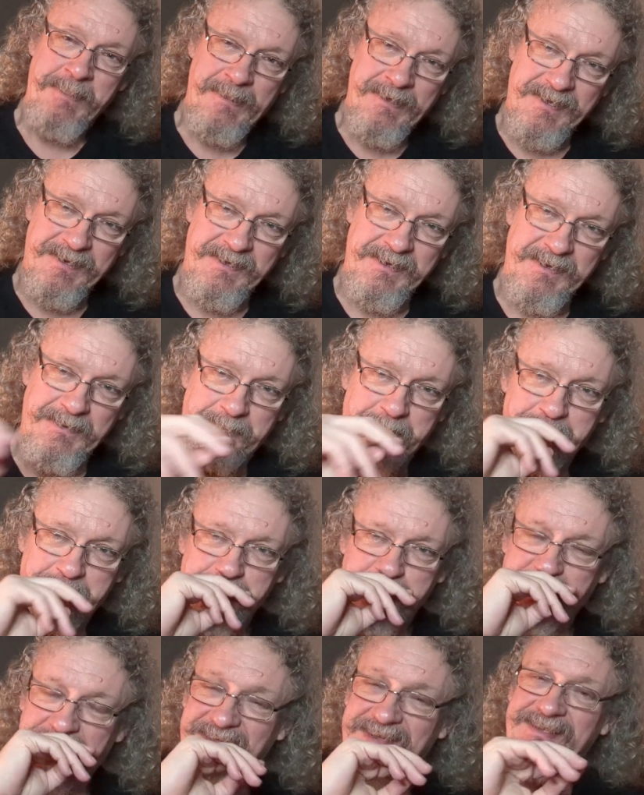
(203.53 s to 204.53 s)
You know,
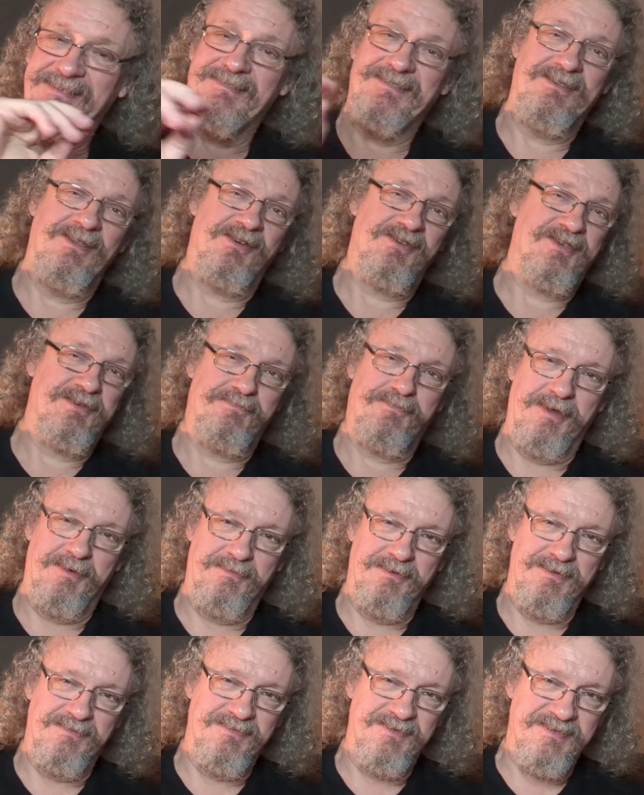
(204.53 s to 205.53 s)
lots of
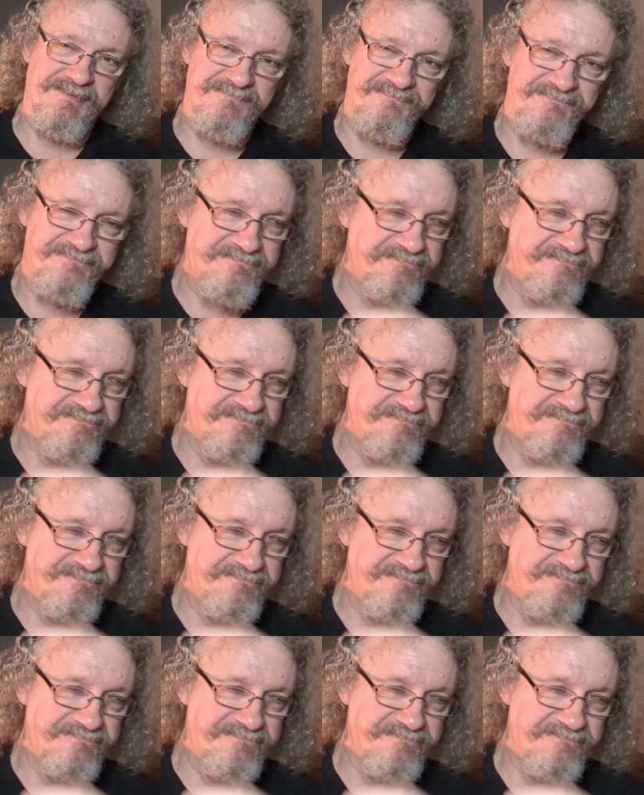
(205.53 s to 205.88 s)
problems.